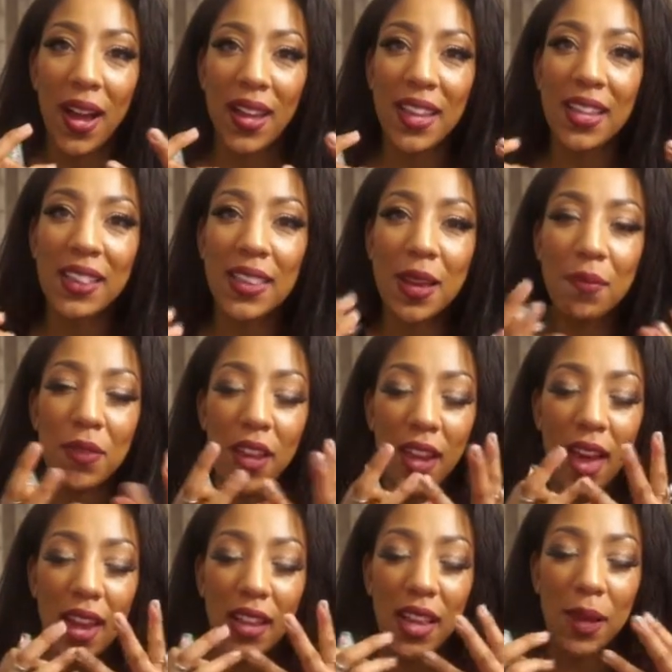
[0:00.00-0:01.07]
eat them, they
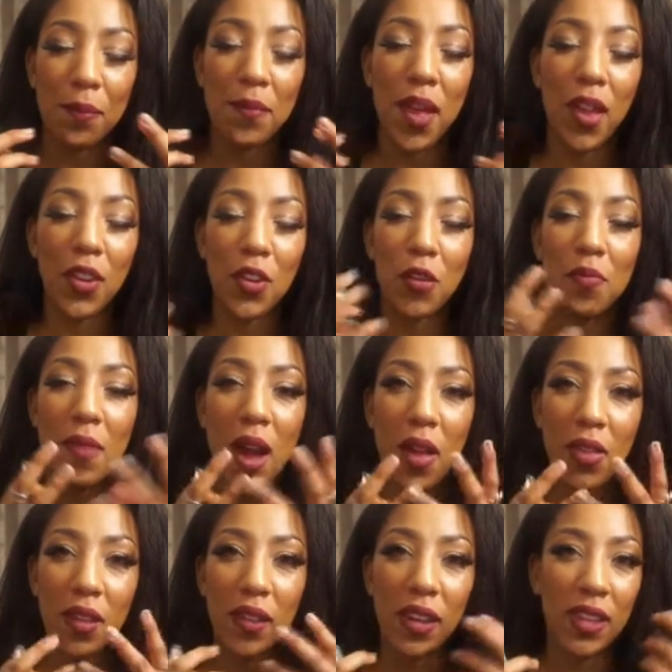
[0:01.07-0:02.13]
kind of like melt in your
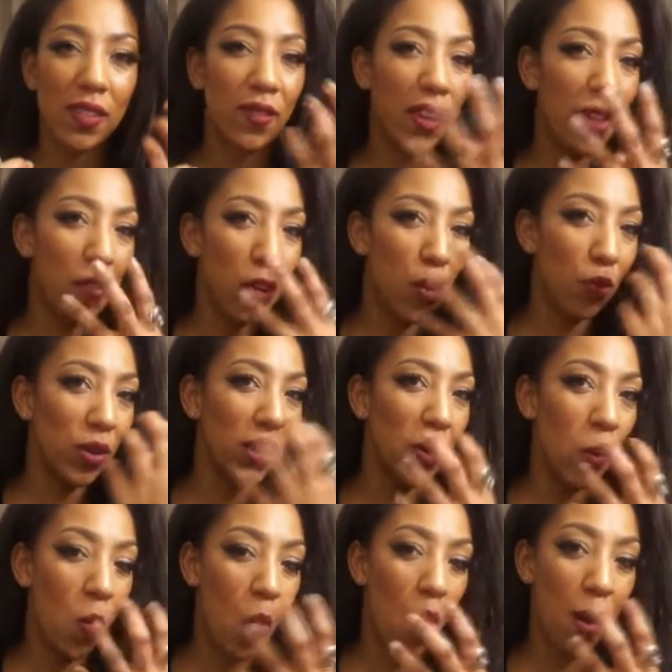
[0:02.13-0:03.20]
mouth and give you a really
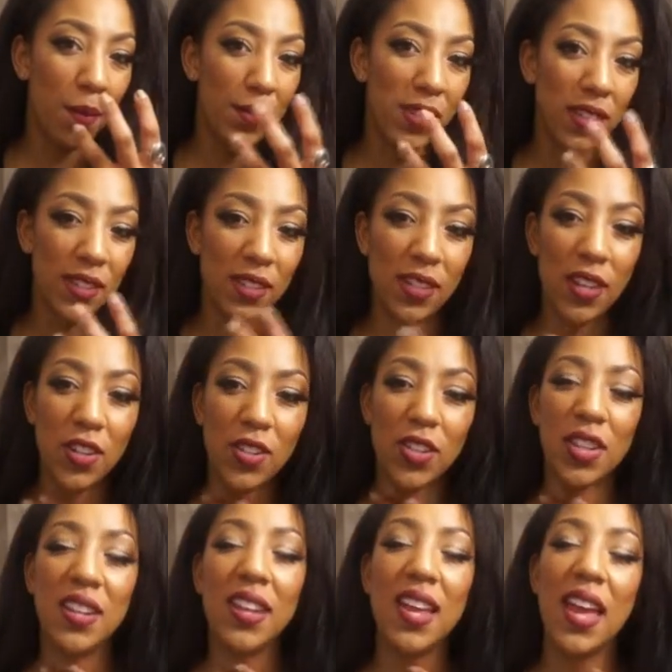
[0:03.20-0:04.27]
warm
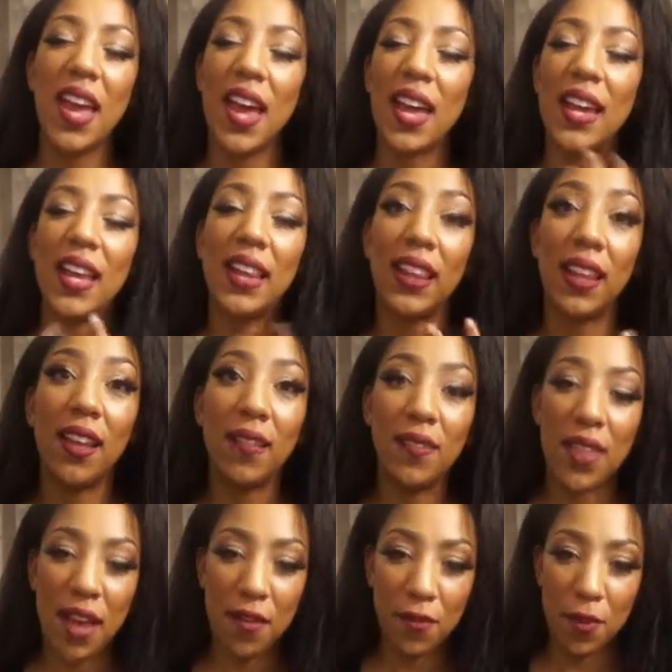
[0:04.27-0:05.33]
sensation, and I love
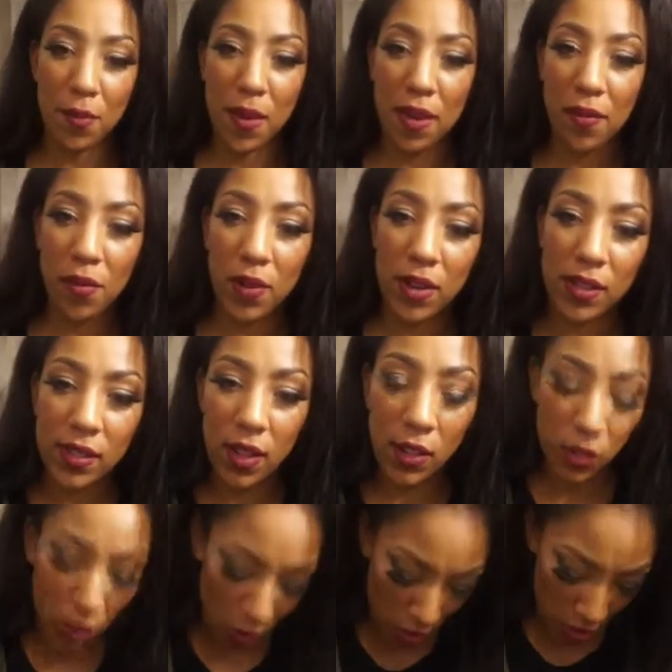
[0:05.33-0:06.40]
that for my voice.
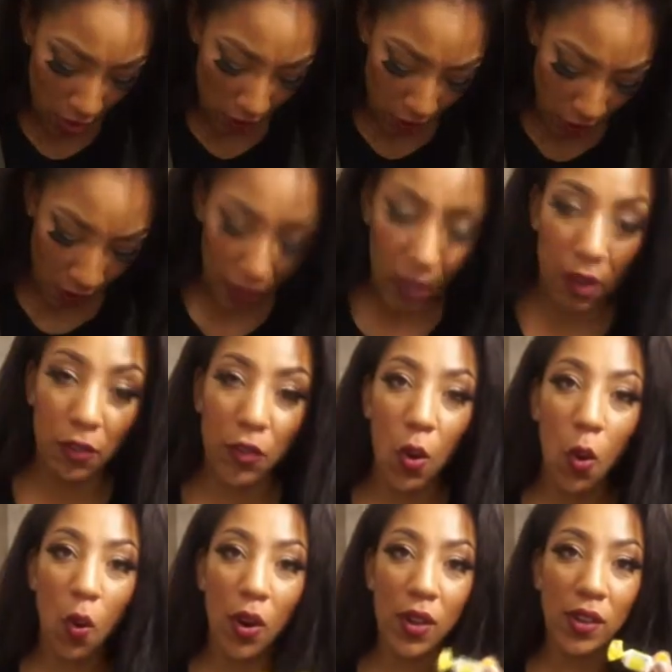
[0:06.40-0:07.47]
Alternatively, of
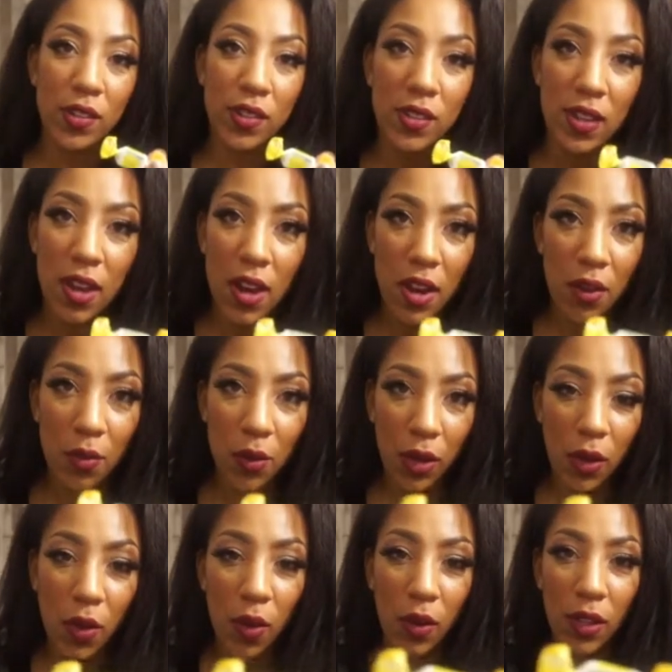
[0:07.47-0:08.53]
course,
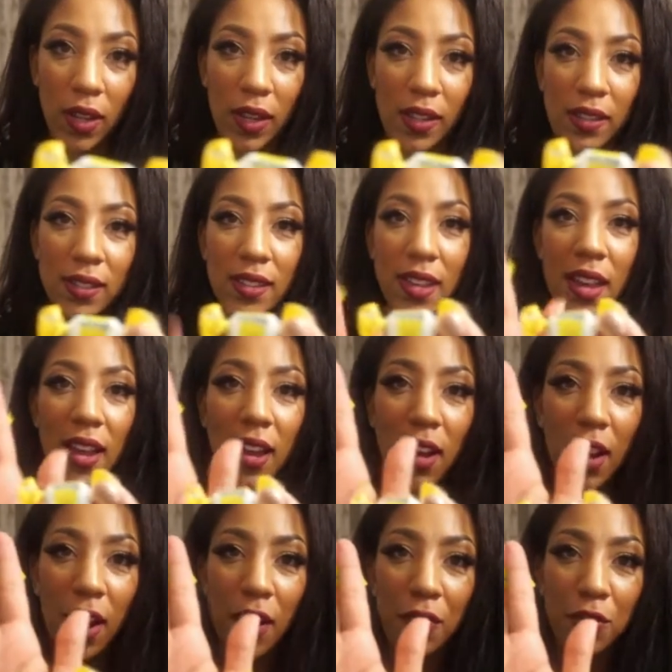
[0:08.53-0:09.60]
Ricola's,
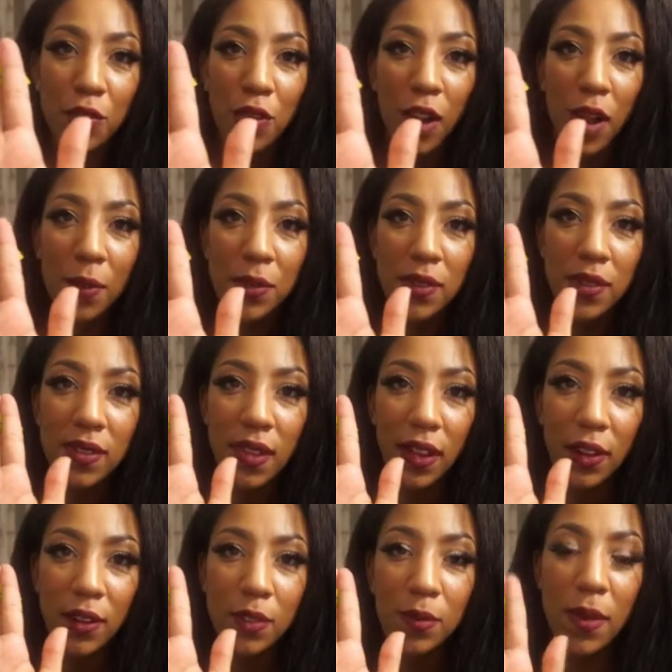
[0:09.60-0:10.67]
cough drops,
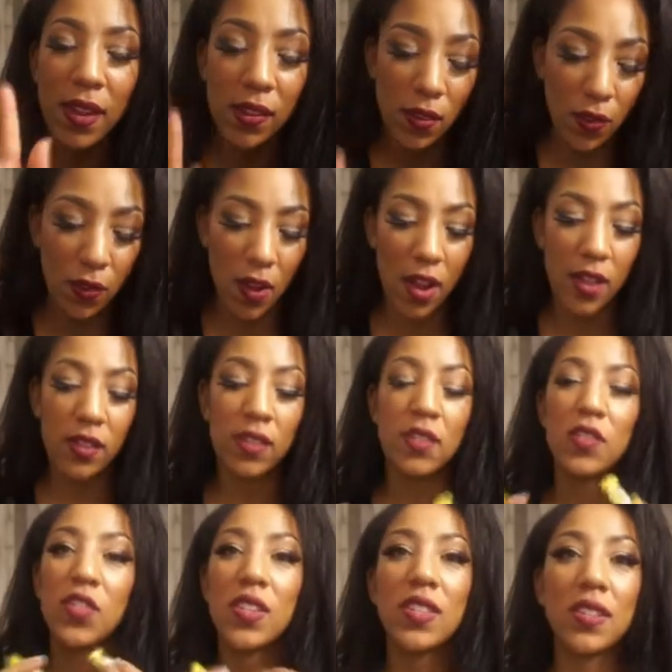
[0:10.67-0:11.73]
singer's best friends,
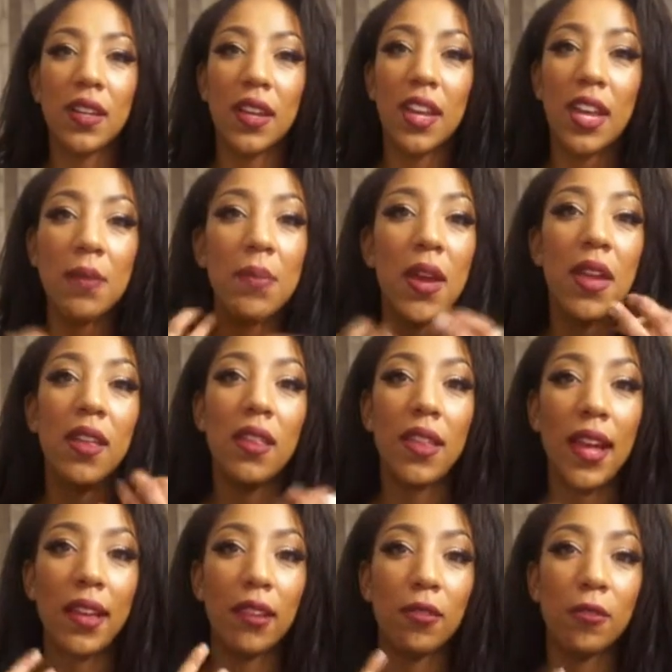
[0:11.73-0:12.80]
just to keep
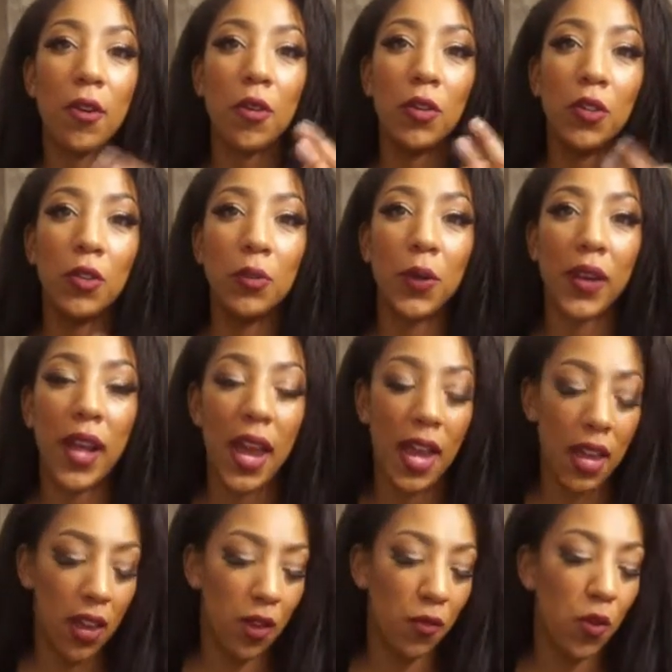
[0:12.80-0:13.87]
that throat
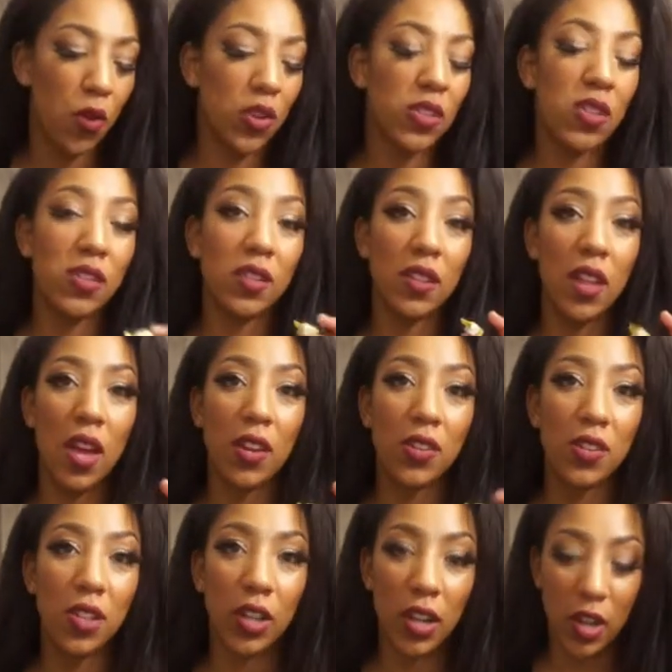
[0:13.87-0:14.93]
lubricated. Of course, there's a lot of
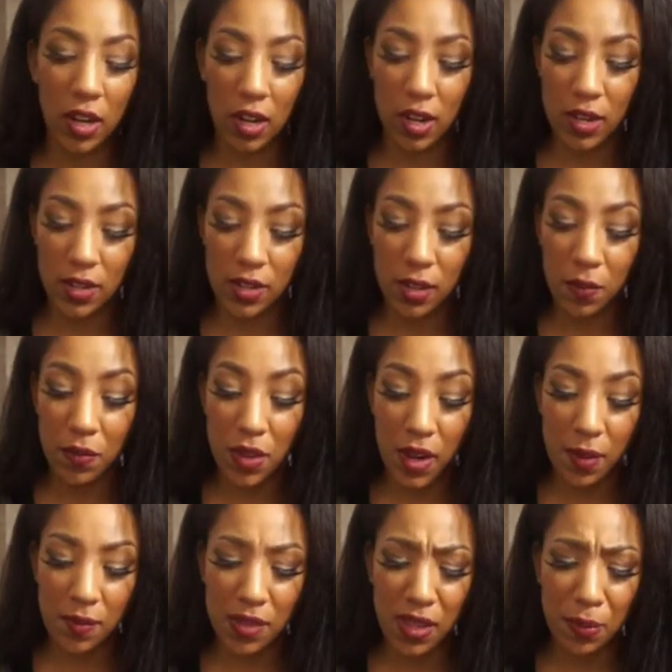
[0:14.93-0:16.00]
sugar, and
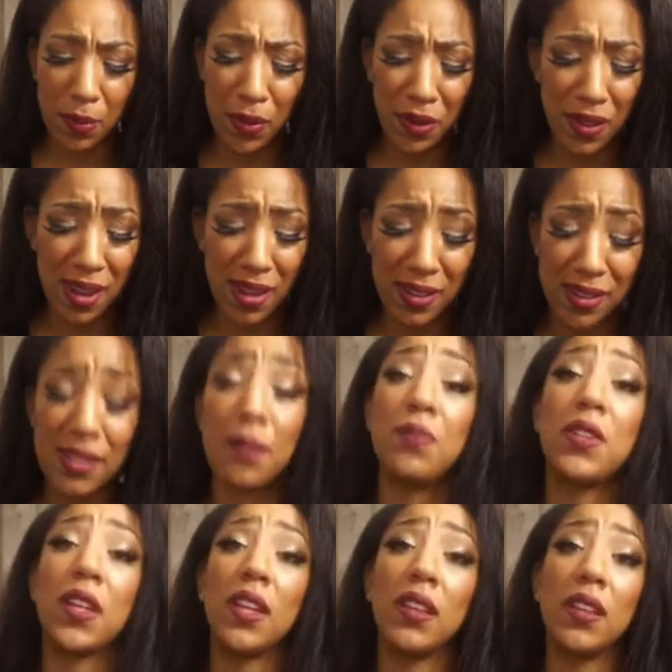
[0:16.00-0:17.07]
sometimes they put
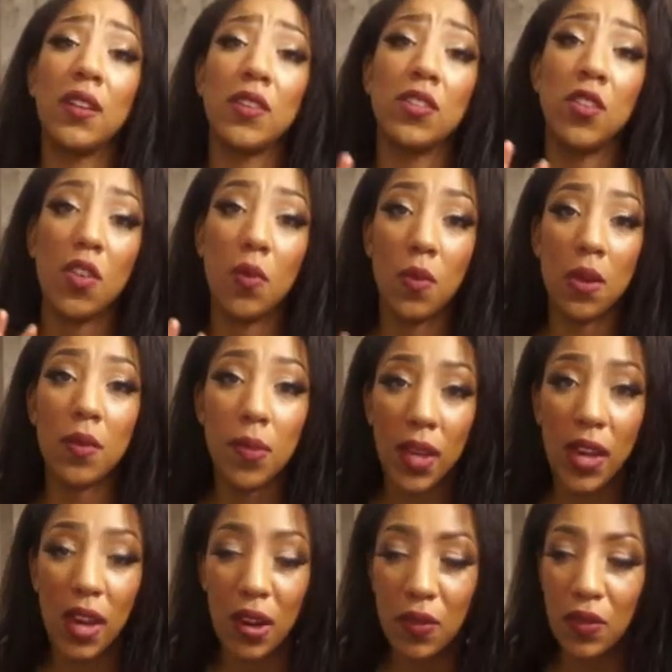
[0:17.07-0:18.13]
antiseptic in there, so you want to be
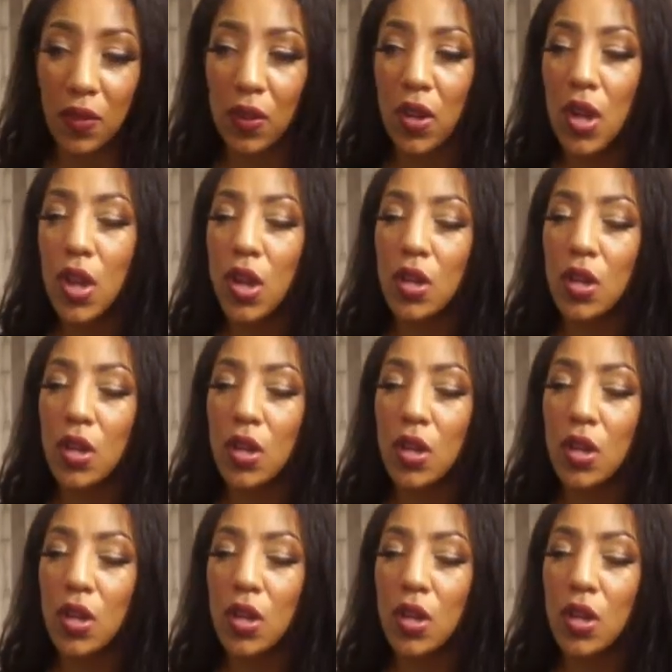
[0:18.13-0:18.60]
careful.